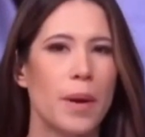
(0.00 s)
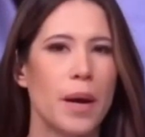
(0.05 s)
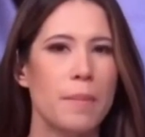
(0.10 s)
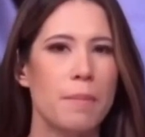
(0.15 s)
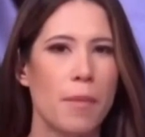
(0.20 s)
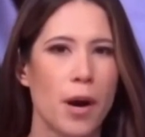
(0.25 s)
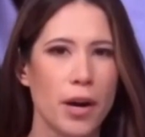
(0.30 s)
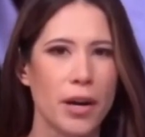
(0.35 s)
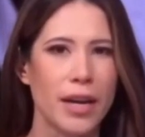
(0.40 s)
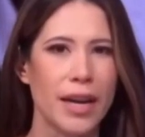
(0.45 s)
by
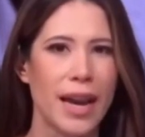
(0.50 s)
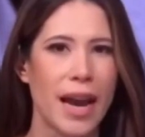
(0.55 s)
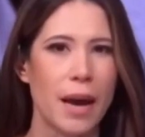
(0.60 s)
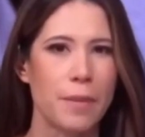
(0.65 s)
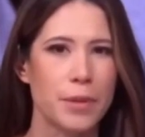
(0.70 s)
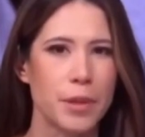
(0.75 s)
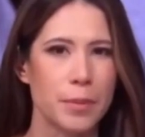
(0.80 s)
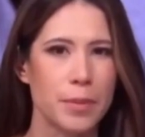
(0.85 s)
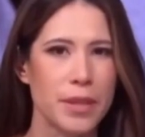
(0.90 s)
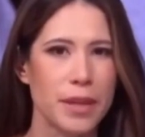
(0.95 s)
market
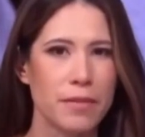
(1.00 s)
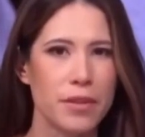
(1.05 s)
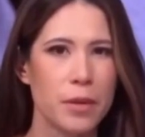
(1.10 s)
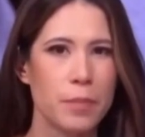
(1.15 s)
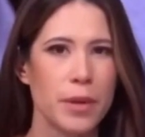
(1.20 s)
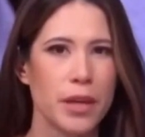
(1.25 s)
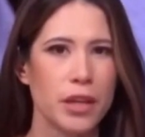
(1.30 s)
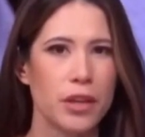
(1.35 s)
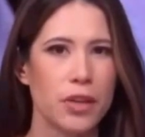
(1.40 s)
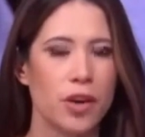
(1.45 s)
cap, some seventy
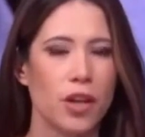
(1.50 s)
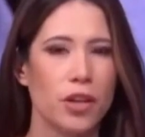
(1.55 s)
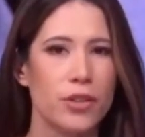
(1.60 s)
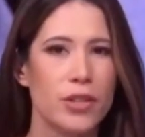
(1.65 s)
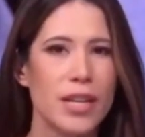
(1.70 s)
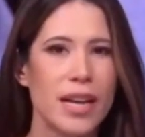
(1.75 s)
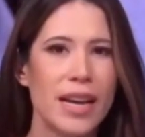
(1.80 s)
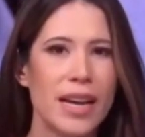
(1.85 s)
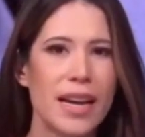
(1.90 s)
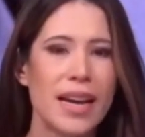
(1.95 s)
billion dollars.